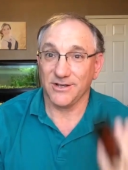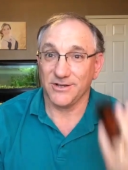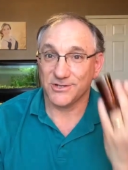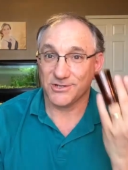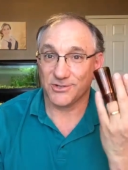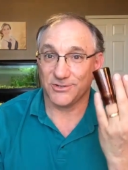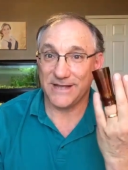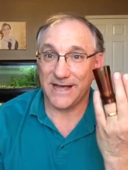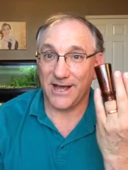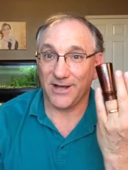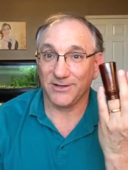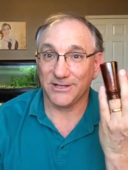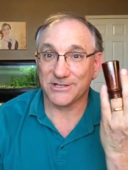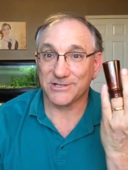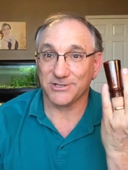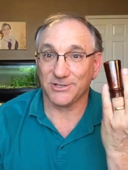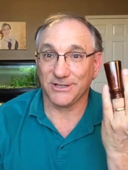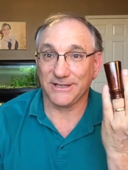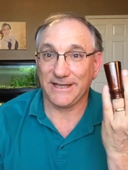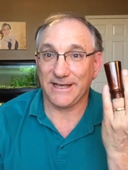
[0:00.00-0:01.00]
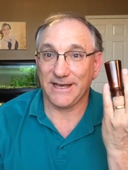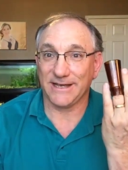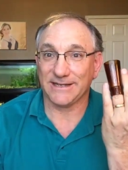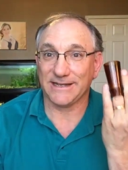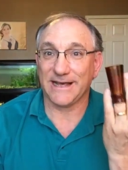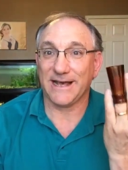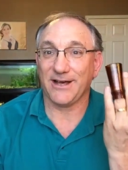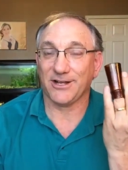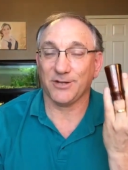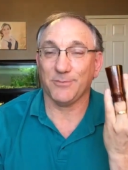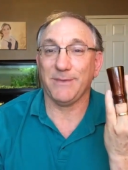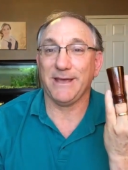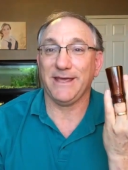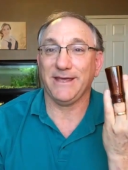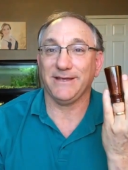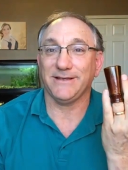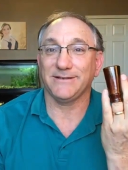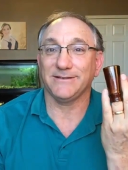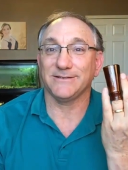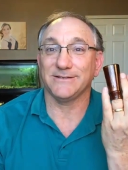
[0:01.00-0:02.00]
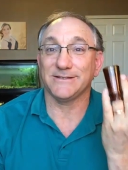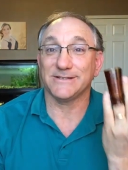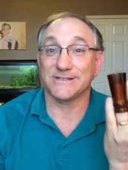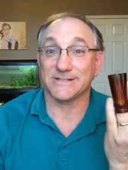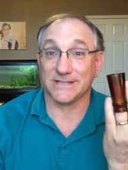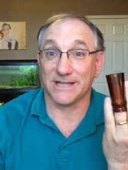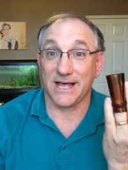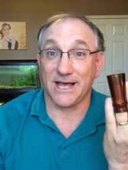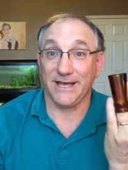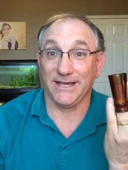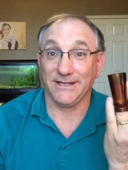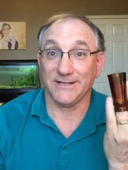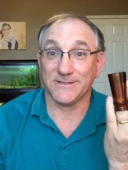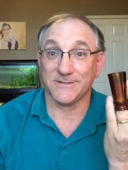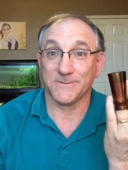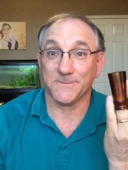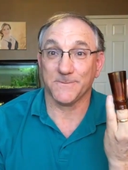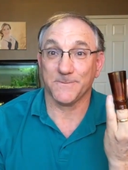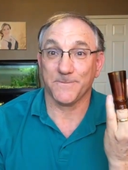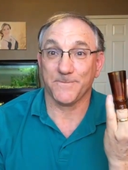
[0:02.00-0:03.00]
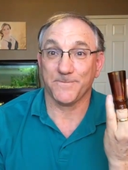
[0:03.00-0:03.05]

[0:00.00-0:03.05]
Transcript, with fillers: So now let's look at how to make slides.